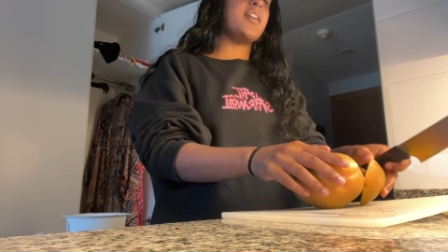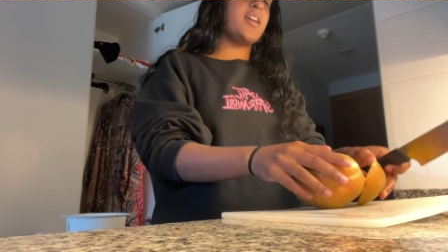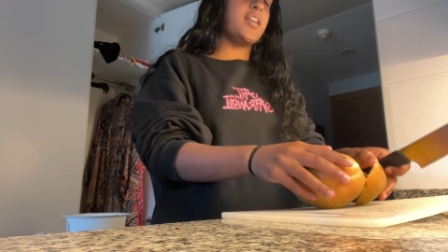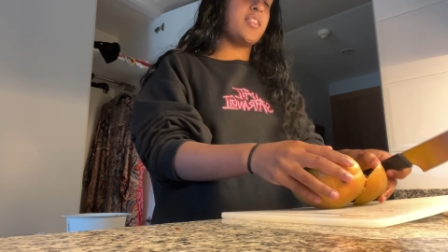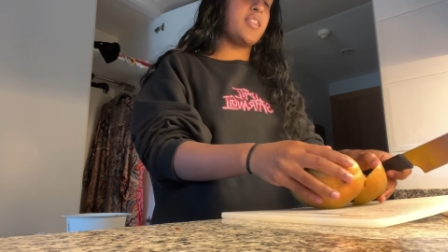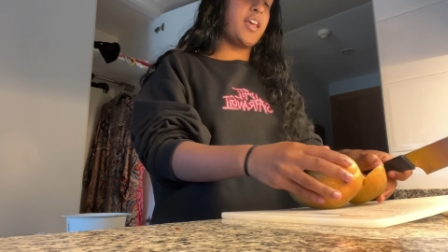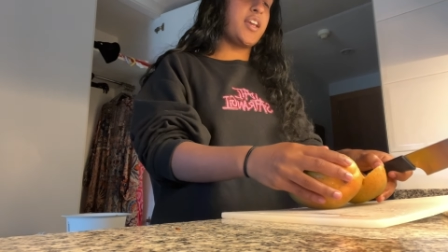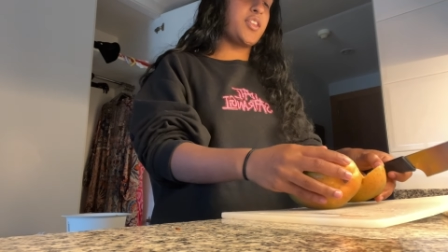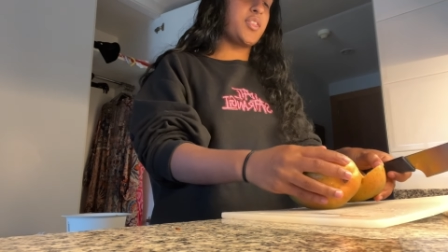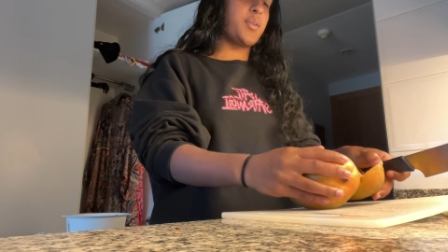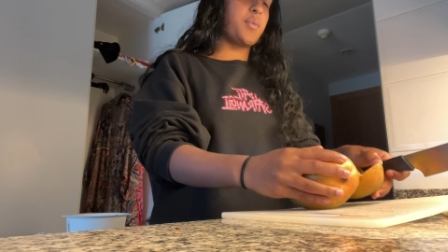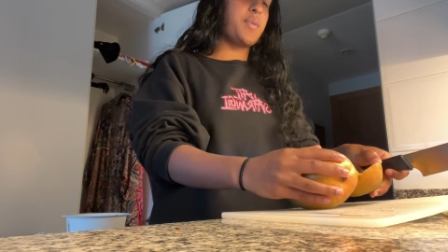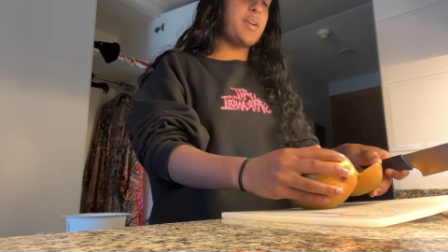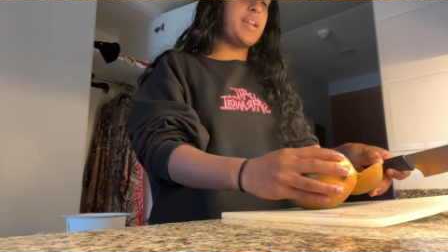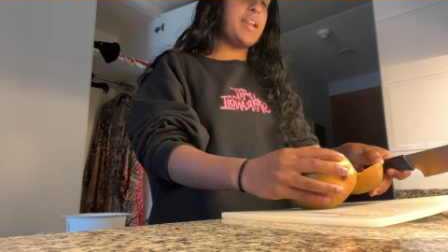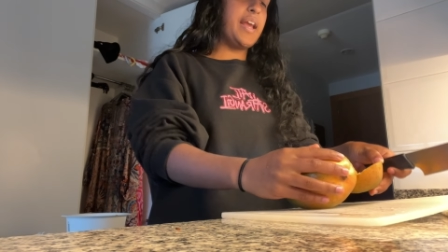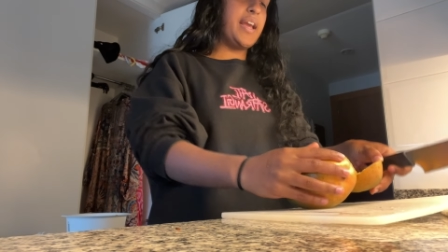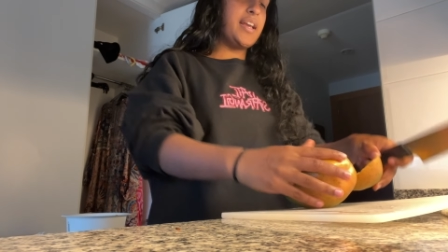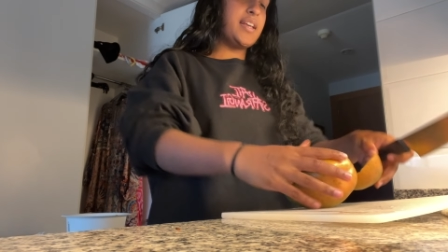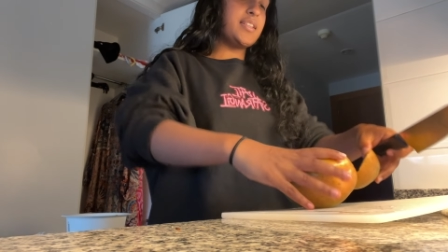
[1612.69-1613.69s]
in like three
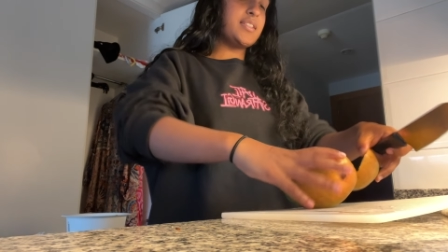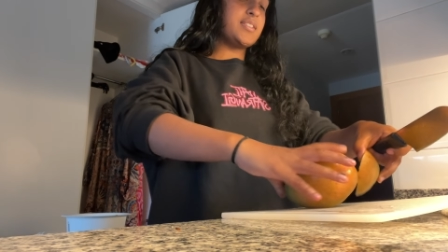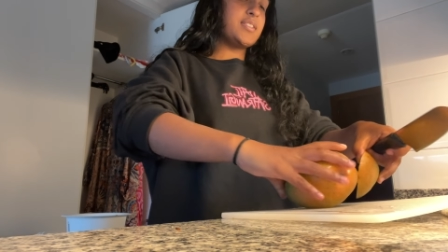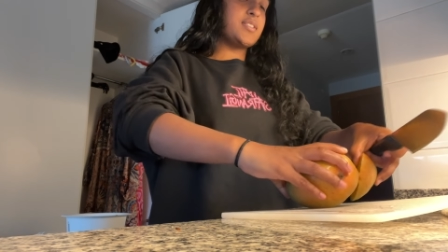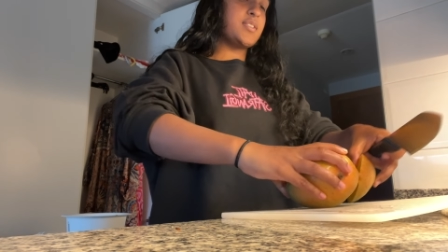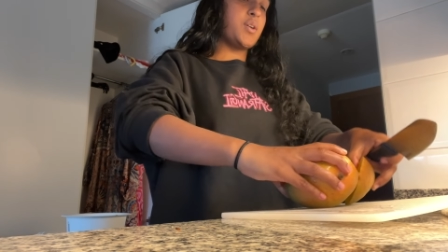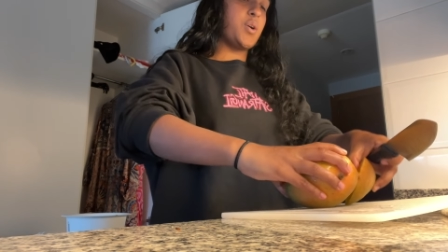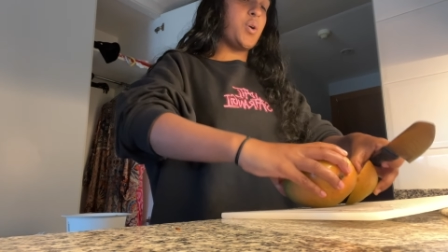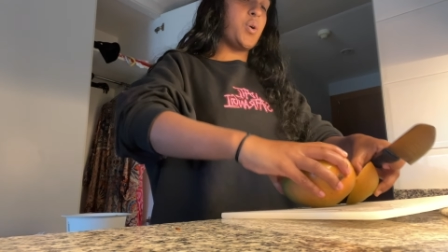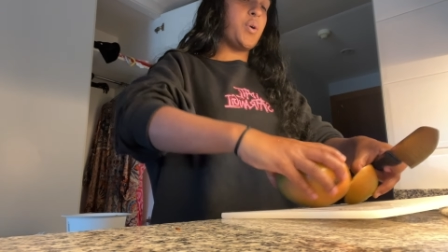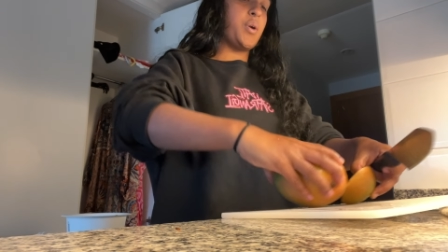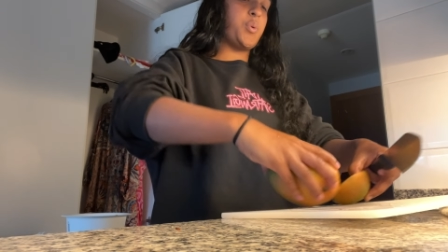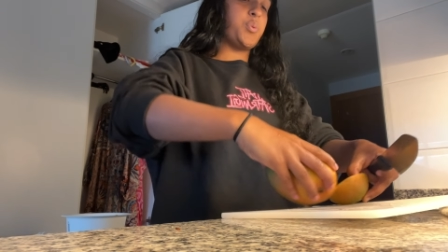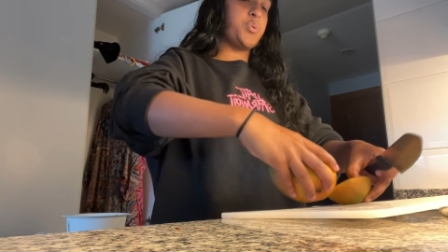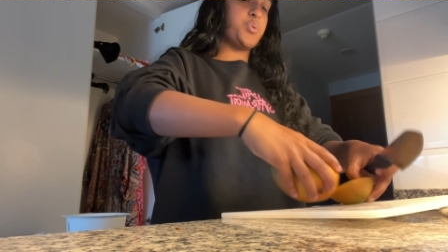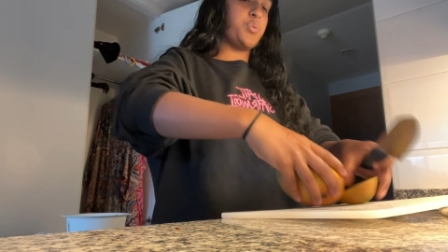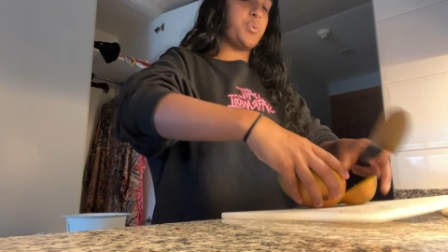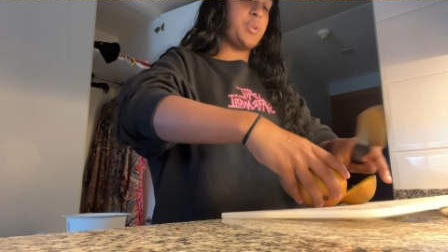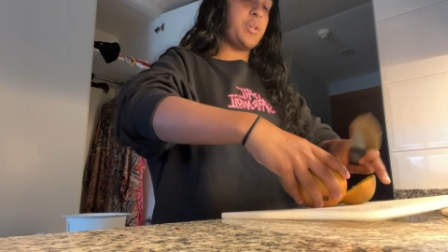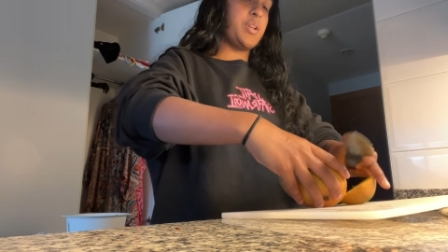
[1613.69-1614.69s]
days, so it
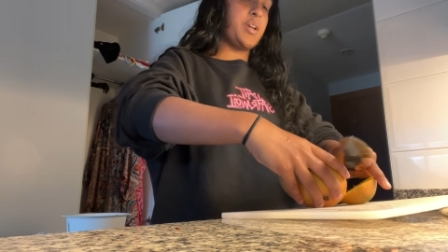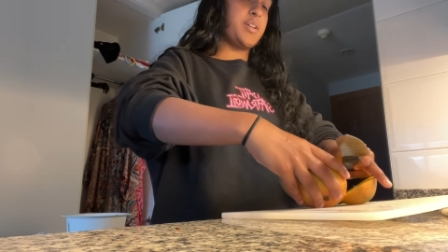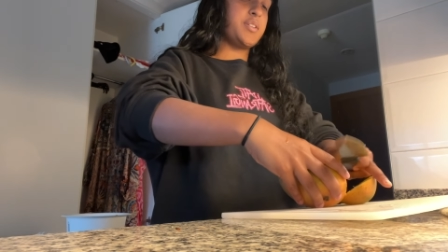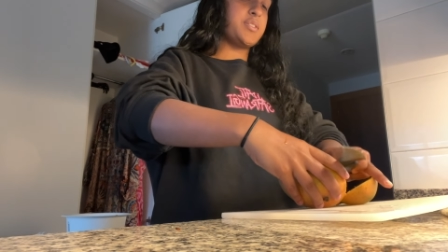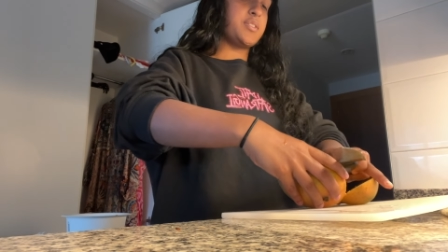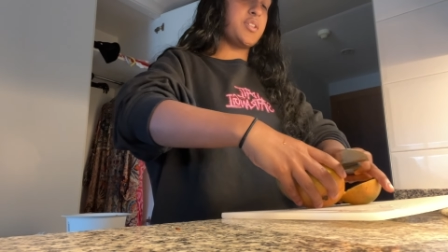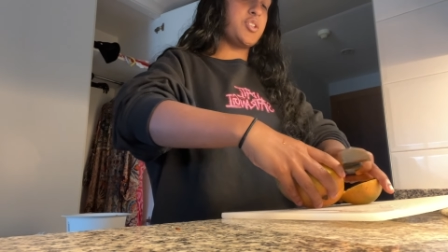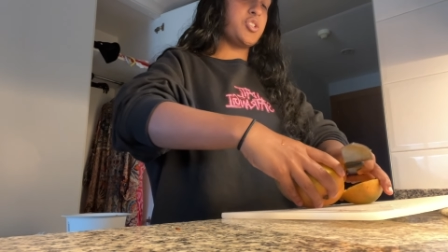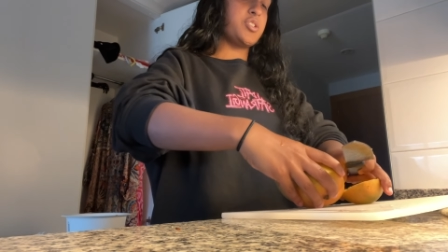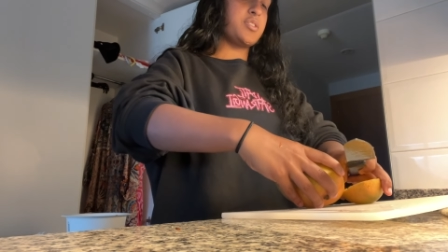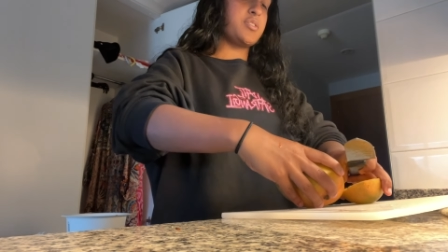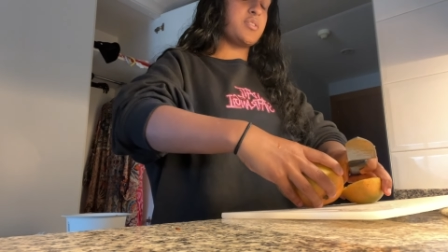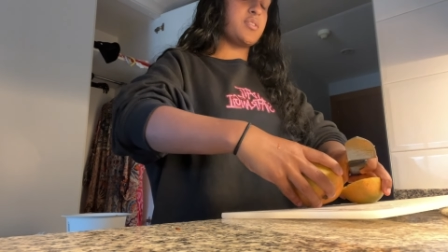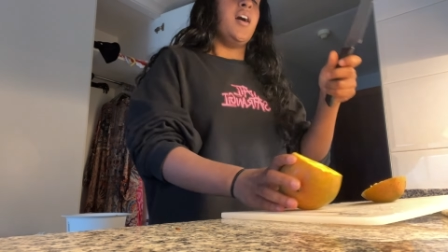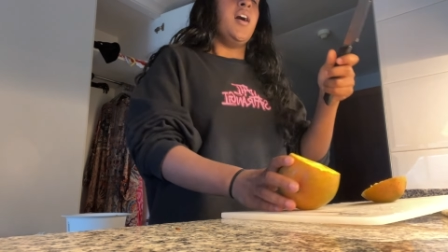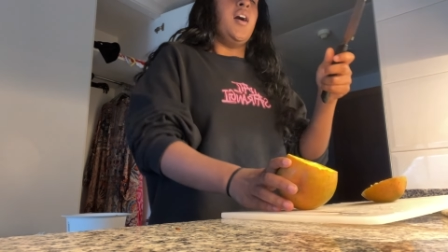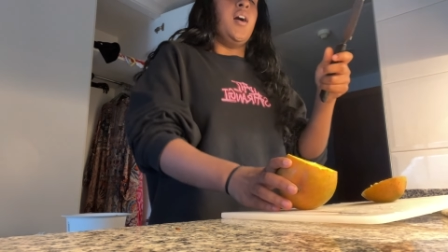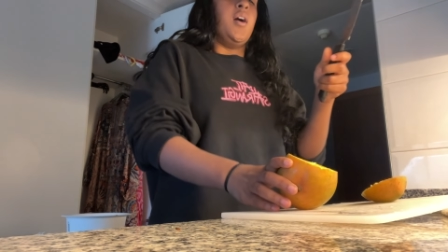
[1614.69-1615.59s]
was really nice to just